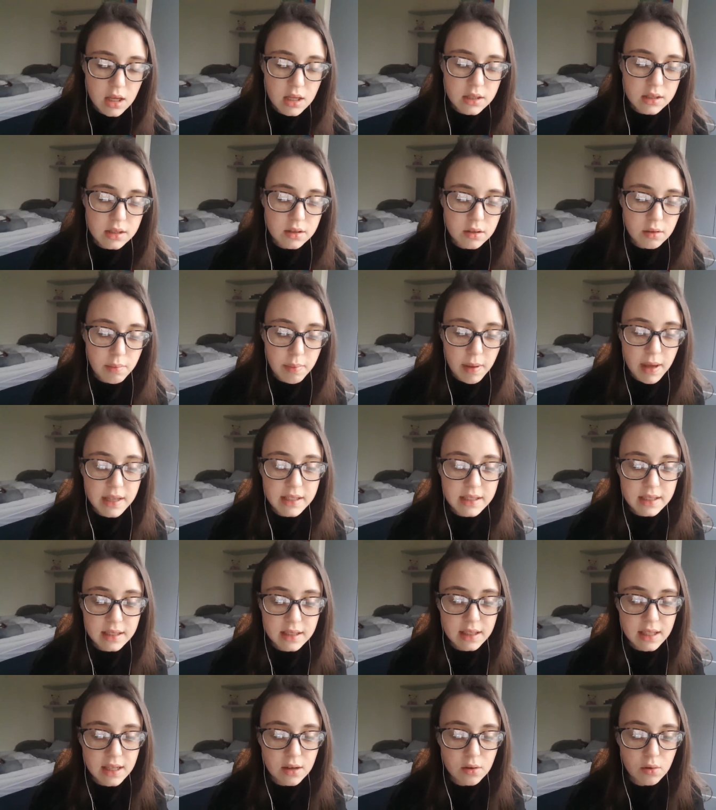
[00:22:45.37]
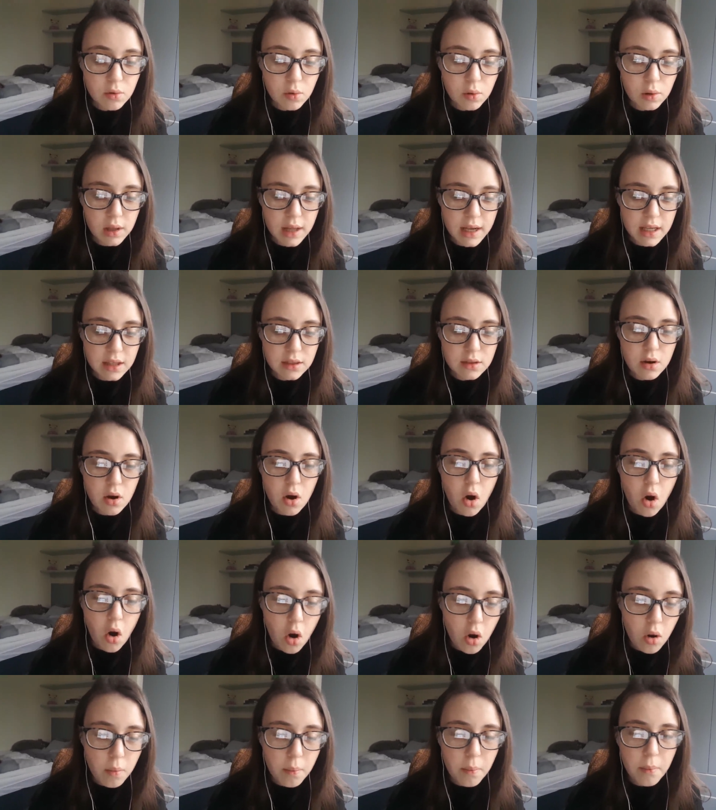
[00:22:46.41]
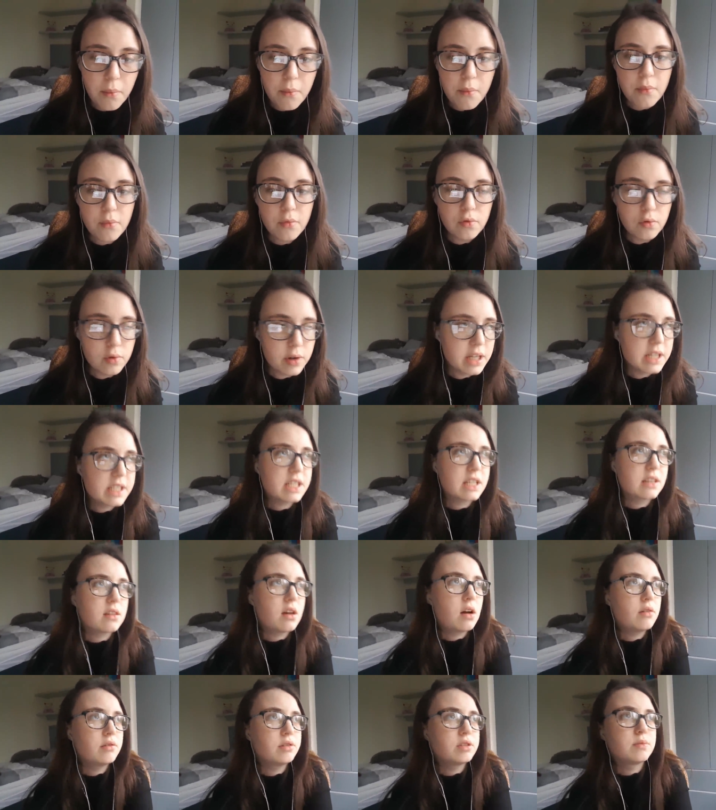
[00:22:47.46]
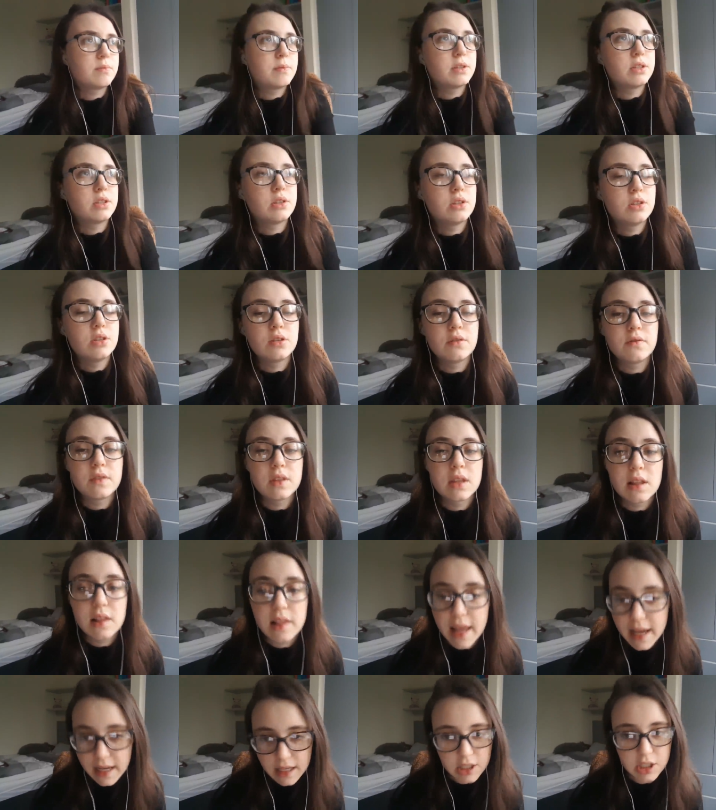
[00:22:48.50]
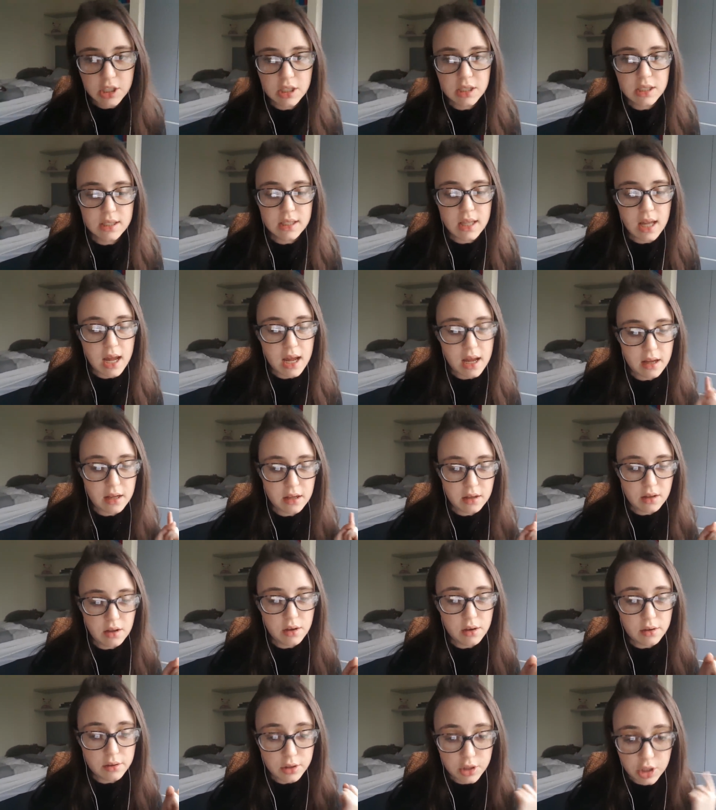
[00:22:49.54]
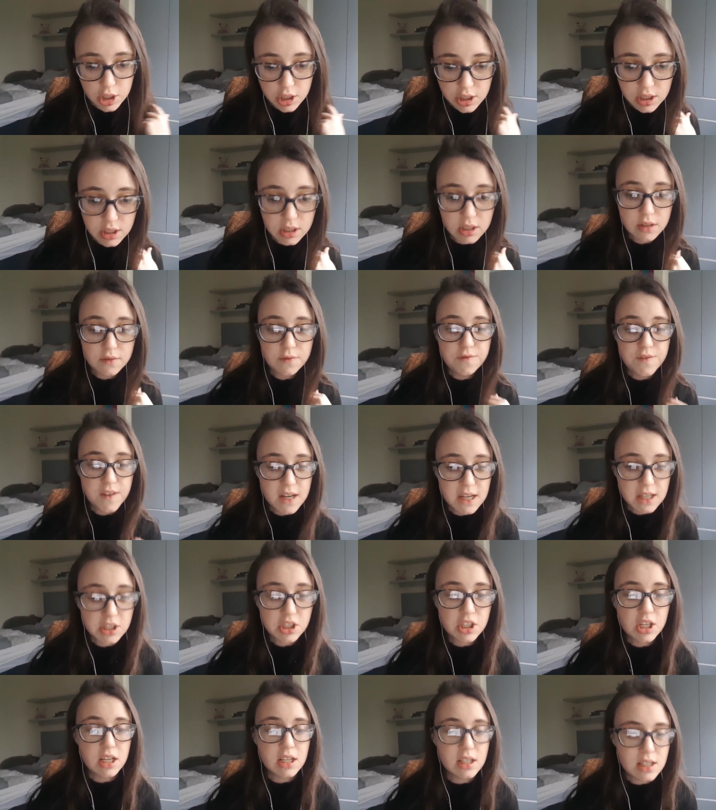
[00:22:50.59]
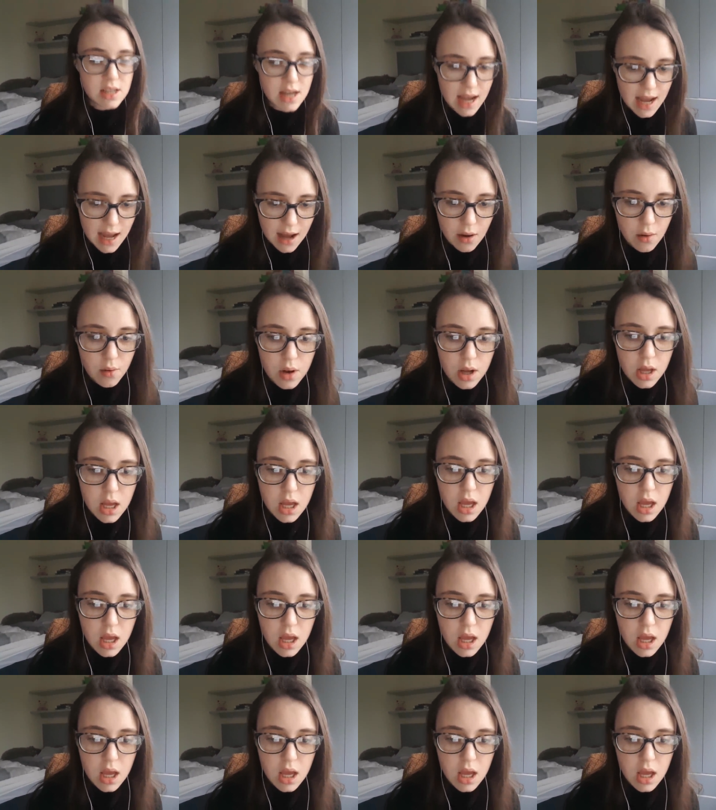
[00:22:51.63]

So basically, all like the HOM reading that I was supposed to do for the lectures that are just finishing now,